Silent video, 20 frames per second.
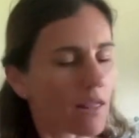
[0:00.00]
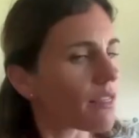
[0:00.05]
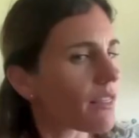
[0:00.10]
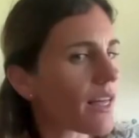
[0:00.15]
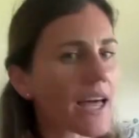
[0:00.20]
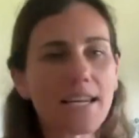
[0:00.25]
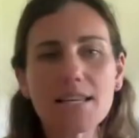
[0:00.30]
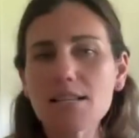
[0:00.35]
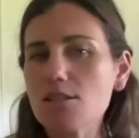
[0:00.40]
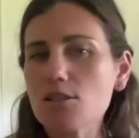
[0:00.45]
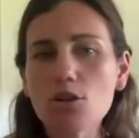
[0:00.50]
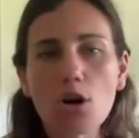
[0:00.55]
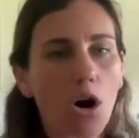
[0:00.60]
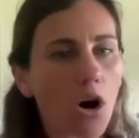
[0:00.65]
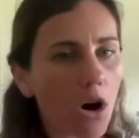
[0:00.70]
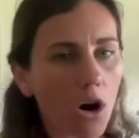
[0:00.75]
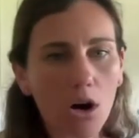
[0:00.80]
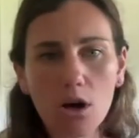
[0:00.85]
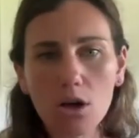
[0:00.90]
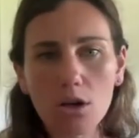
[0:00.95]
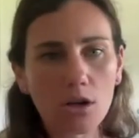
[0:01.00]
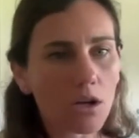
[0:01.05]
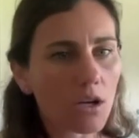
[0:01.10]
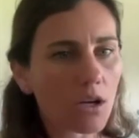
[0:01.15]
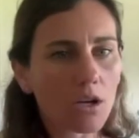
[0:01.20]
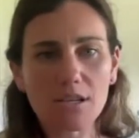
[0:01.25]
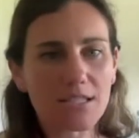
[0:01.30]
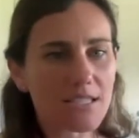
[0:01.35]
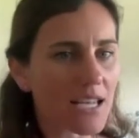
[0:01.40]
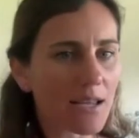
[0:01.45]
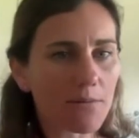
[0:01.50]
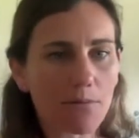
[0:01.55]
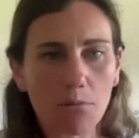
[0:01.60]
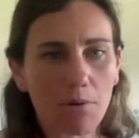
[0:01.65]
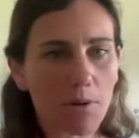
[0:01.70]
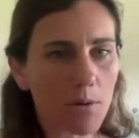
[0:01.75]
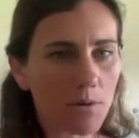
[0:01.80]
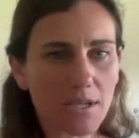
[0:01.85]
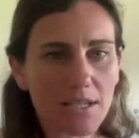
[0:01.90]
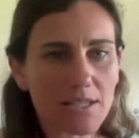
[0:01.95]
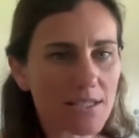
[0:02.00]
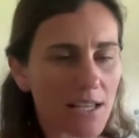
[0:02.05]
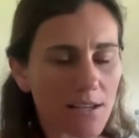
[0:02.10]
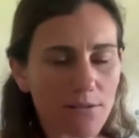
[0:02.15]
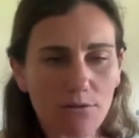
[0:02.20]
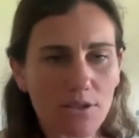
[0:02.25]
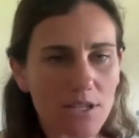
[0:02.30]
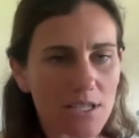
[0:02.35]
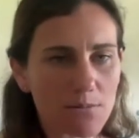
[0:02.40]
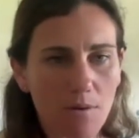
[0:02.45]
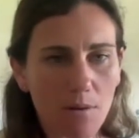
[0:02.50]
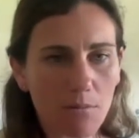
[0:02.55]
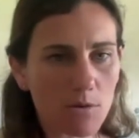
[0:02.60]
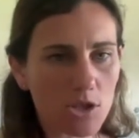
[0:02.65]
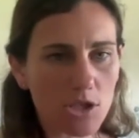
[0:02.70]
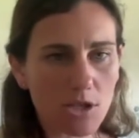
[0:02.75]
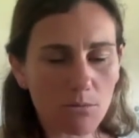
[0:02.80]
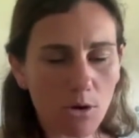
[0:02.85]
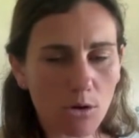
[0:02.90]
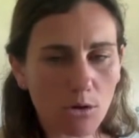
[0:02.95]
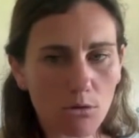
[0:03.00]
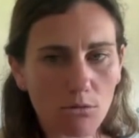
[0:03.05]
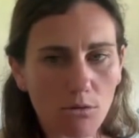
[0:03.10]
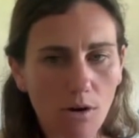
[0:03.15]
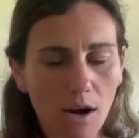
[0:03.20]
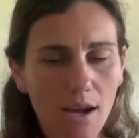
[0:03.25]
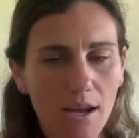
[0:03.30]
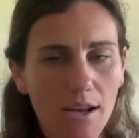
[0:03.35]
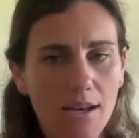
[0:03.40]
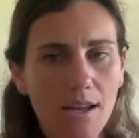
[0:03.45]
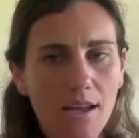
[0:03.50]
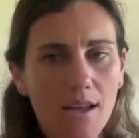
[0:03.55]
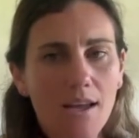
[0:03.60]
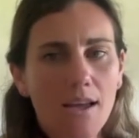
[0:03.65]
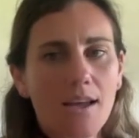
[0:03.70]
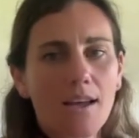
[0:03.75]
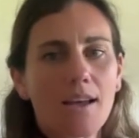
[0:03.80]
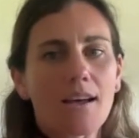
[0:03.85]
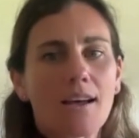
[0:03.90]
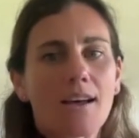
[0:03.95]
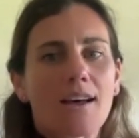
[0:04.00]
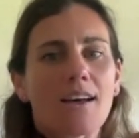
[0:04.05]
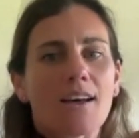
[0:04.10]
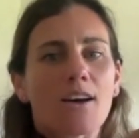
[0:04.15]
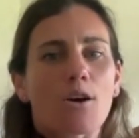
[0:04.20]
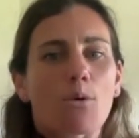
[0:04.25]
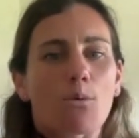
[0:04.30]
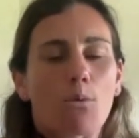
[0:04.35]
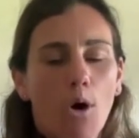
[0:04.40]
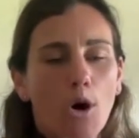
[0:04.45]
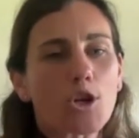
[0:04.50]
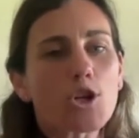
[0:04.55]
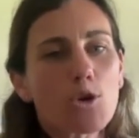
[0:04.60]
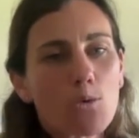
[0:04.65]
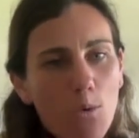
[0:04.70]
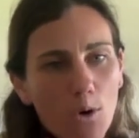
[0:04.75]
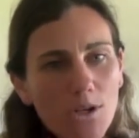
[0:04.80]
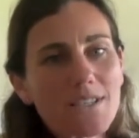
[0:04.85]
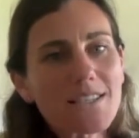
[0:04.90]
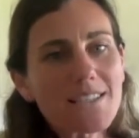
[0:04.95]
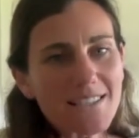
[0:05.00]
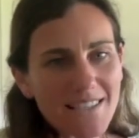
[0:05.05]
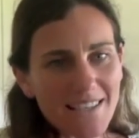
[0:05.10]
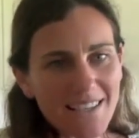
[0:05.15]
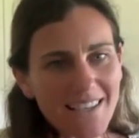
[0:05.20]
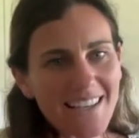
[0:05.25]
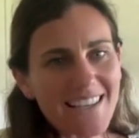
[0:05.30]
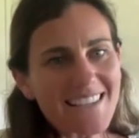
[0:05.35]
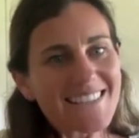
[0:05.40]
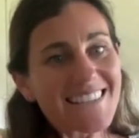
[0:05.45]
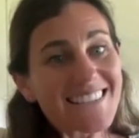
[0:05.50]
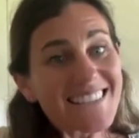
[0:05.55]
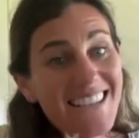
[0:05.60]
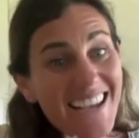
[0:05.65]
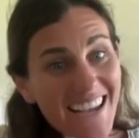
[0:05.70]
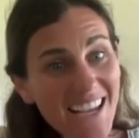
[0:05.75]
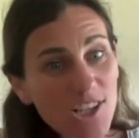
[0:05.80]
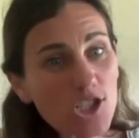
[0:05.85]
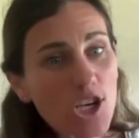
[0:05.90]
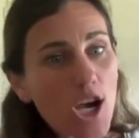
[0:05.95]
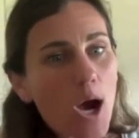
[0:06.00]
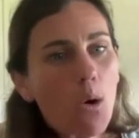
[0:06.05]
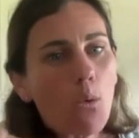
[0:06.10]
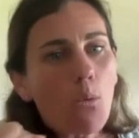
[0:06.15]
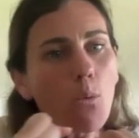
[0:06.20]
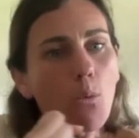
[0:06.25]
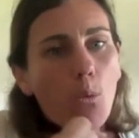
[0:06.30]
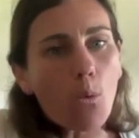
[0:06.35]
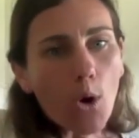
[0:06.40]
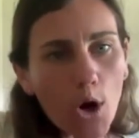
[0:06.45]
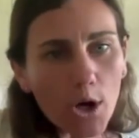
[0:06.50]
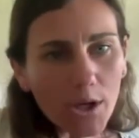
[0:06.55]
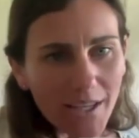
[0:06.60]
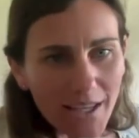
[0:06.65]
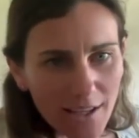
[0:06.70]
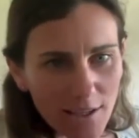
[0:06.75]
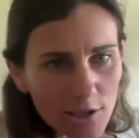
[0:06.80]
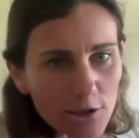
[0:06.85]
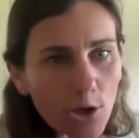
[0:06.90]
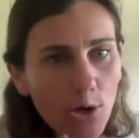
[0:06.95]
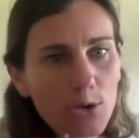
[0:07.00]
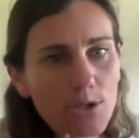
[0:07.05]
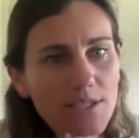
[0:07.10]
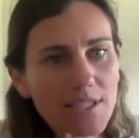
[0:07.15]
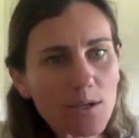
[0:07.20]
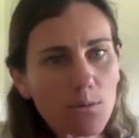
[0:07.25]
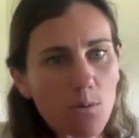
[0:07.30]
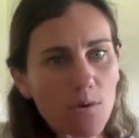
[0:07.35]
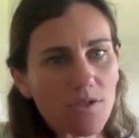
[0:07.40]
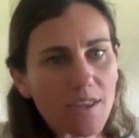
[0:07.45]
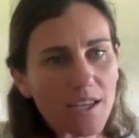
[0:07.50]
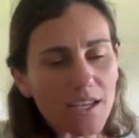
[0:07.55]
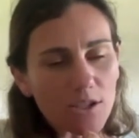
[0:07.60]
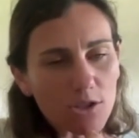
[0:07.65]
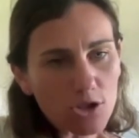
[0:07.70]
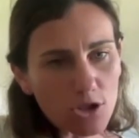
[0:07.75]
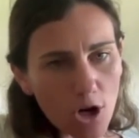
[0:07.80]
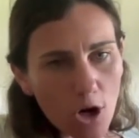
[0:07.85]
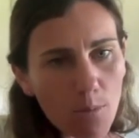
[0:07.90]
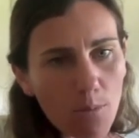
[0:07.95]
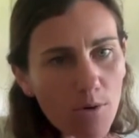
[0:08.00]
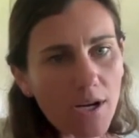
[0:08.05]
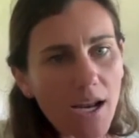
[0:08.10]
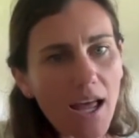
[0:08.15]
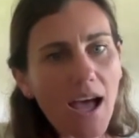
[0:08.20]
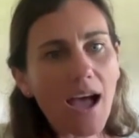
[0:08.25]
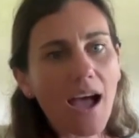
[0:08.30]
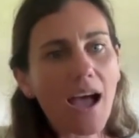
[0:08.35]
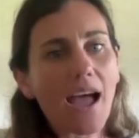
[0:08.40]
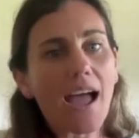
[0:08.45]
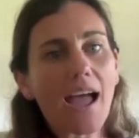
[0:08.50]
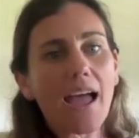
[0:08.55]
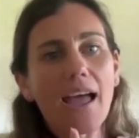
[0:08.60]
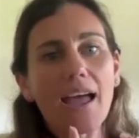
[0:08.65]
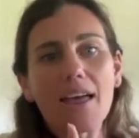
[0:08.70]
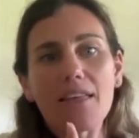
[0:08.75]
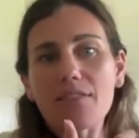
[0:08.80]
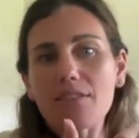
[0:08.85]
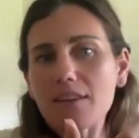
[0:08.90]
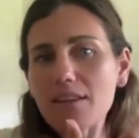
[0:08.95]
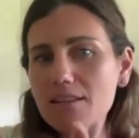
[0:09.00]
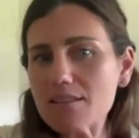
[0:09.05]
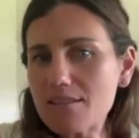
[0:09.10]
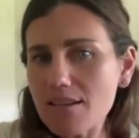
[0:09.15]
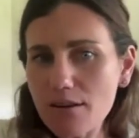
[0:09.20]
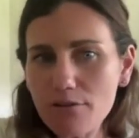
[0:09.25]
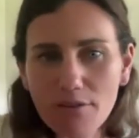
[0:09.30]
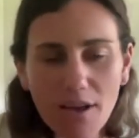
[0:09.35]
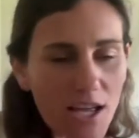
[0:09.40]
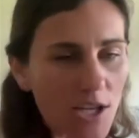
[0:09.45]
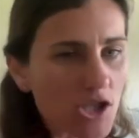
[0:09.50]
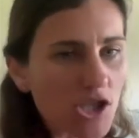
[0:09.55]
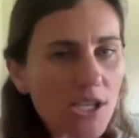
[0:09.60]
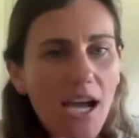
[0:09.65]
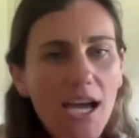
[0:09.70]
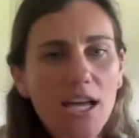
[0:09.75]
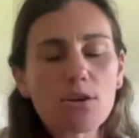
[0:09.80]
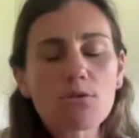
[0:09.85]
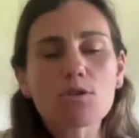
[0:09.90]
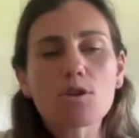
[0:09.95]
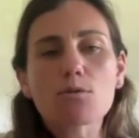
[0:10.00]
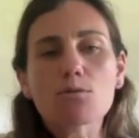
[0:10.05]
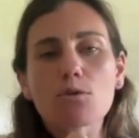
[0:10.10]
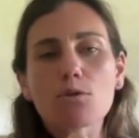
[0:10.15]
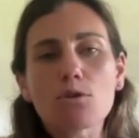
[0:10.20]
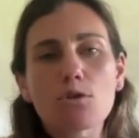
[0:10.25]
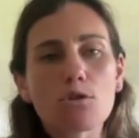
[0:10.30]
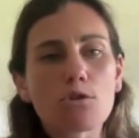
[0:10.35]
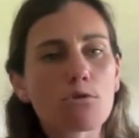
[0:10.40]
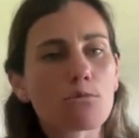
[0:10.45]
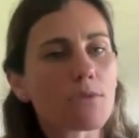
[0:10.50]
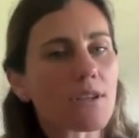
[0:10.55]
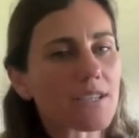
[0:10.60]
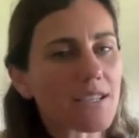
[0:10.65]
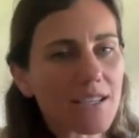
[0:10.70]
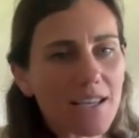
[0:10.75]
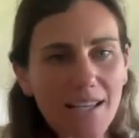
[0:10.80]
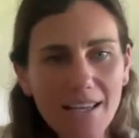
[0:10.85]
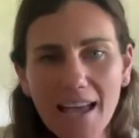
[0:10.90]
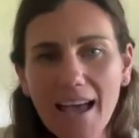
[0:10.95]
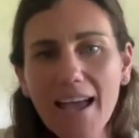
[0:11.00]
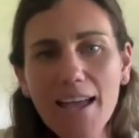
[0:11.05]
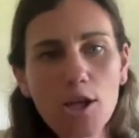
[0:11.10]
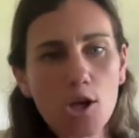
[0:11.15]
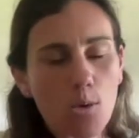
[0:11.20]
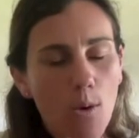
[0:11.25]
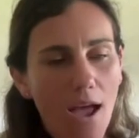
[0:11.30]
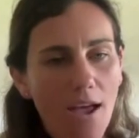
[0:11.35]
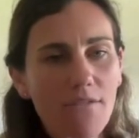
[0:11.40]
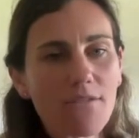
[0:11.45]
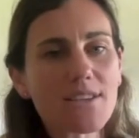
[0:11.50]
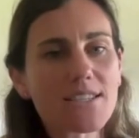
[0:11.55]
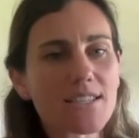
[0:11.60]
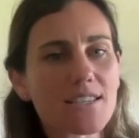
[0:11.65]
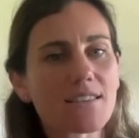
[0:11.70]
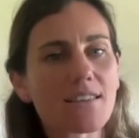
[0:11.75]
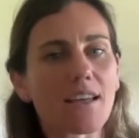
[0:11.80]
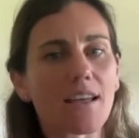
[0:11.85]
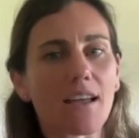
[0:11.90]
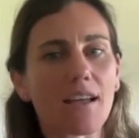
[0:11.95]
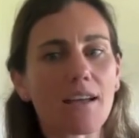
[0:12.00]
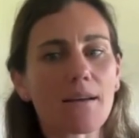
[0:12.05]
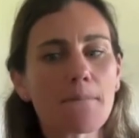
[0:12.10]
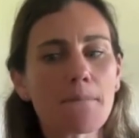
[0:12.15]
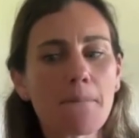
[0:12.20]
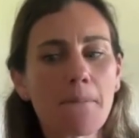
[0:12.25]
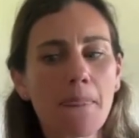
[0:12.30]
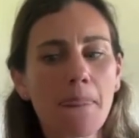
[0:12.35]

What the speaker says: That is not the team that we want to see for this membership model, right? What you want to see is the teacher working closely with the interpreter and the deaf educator in the room, the EA, whoever's in there.